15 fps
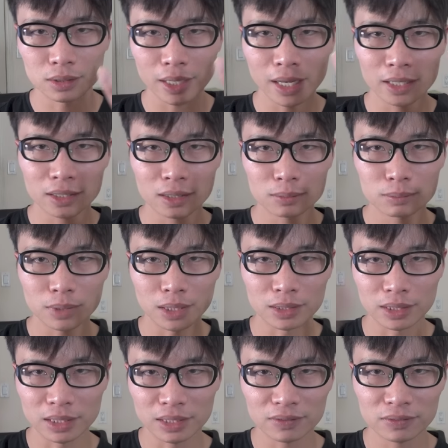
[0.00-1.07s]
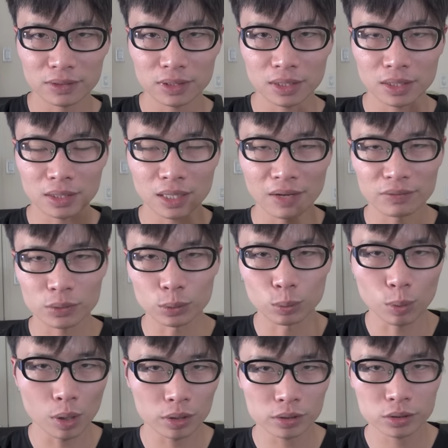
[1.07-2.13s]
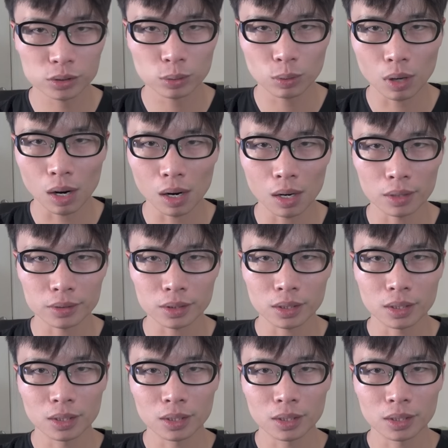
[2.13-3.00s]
Adam and Eve didn't have to work so hard.